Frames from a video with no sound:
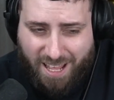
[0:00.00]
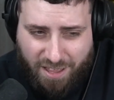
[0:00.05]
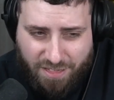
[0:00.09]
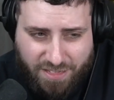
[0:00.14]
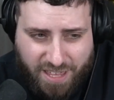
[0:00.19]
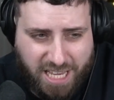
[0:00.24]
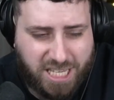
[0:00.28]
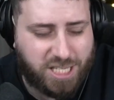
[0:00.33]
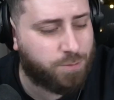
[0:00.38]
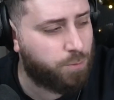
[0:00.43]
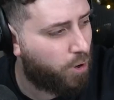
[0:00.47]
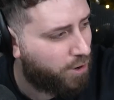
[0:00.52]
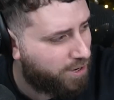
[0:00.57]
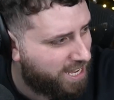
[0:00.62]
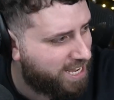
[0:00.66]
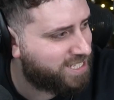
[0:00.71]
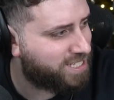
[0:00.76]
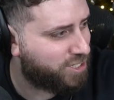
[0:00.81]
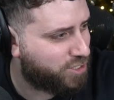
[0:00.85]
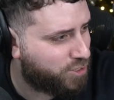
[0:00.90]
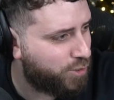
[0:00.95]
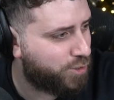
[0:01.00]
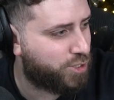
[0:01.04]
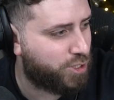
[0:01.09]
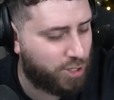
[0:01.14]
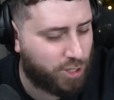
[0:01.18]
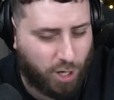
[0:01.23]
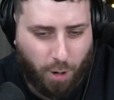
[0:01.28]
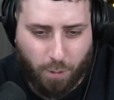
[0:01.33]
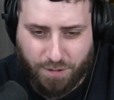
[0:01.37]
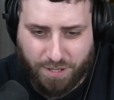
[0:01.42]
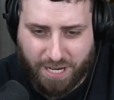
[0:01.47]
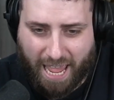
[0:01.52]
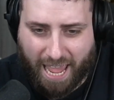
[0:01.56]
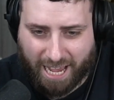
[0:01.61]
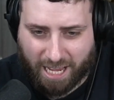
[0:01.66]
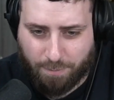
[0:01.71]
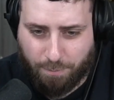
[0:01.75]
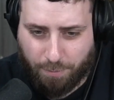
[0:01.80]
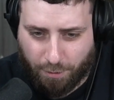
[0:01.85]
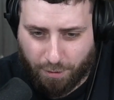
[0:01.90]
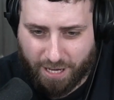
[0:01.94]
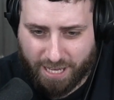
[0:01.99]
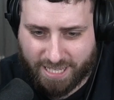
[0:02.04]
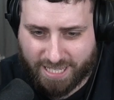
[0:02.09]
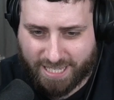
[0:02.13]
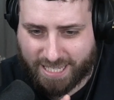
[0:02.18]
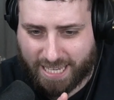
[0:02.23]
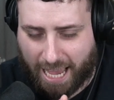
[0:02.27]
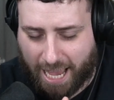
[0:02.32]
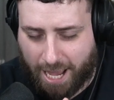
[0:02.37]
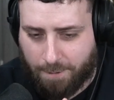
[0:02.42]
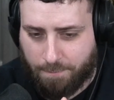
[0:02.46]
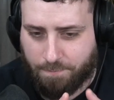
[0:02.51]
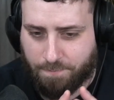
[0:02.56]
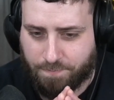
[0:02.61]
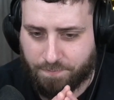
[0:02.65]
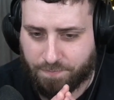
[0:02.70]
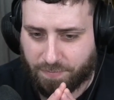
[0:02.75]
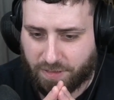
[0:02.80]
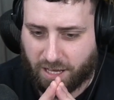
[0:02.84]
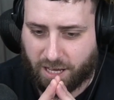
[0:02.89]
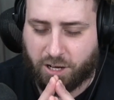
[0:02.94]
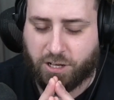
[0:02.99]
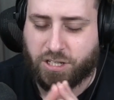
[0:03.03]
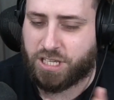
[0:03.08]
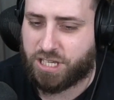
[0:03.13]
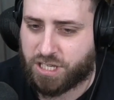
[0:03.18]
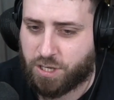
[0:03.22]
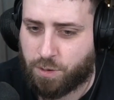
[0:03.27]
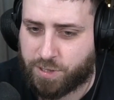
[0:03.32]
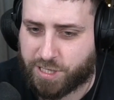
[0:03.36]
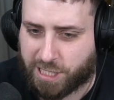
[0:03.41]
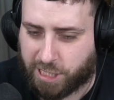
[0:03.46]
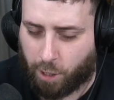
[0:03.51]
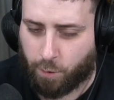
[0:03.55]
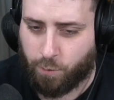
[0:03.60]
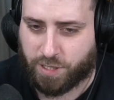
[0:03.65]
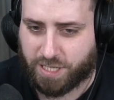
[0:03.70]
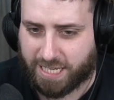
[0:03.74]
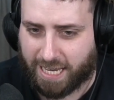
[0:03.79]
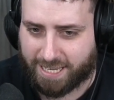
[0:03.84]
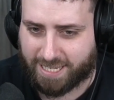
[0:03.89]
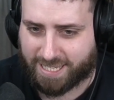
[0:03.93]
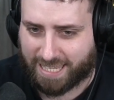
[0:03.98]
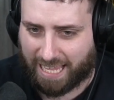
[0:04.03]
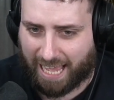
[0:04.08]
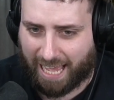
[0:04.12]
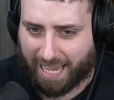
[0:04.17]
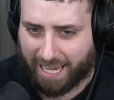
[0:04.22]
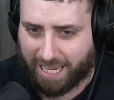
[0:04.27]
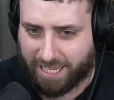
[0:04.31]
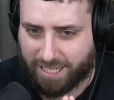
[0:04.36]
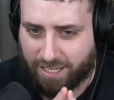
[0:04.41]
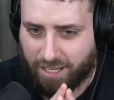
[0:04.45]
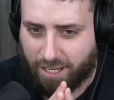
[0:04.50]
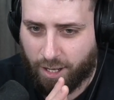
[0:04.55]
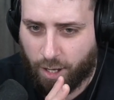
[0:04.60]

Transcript: This one is a touch and go deck, but it's because it's so slow to get started.